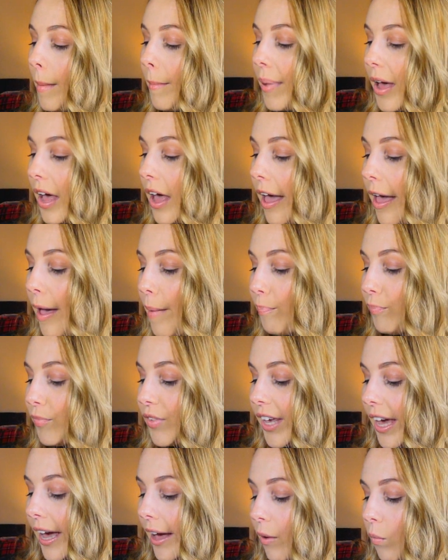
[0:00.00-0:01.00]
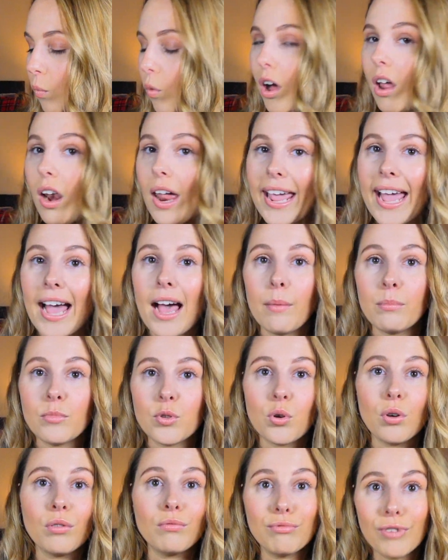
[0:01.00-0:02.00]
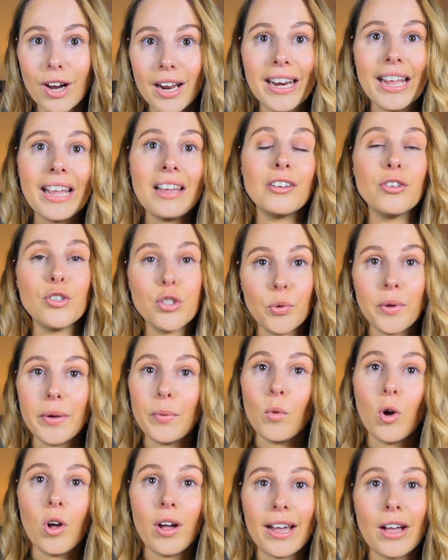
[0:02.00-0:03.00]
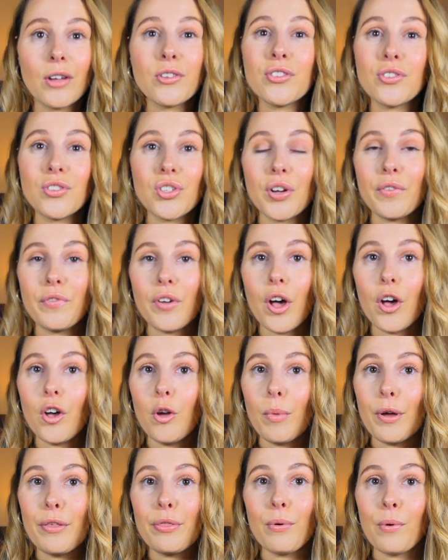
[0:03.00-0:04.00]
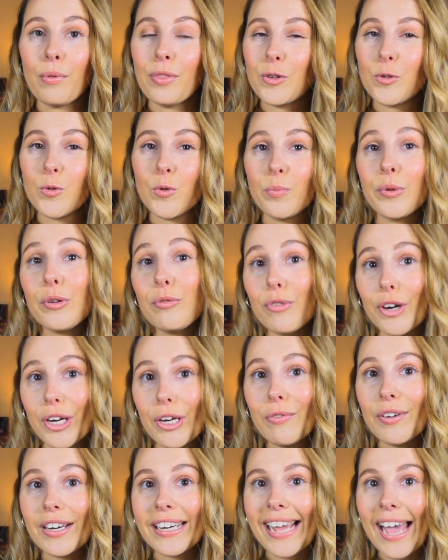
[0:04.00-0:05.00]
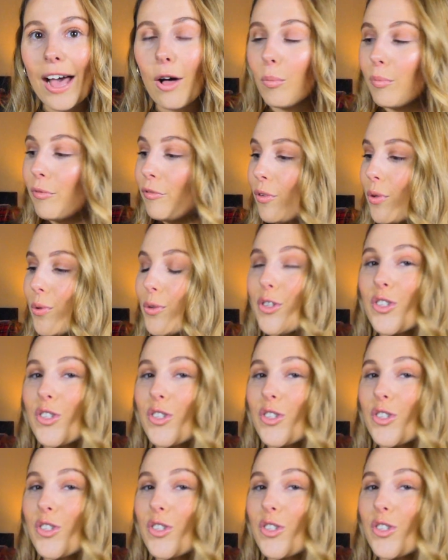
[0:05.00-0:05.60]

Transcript: But um, yeah, while I am sort of running and doing workouts and stuff at home, I thought this would be really, really helpful.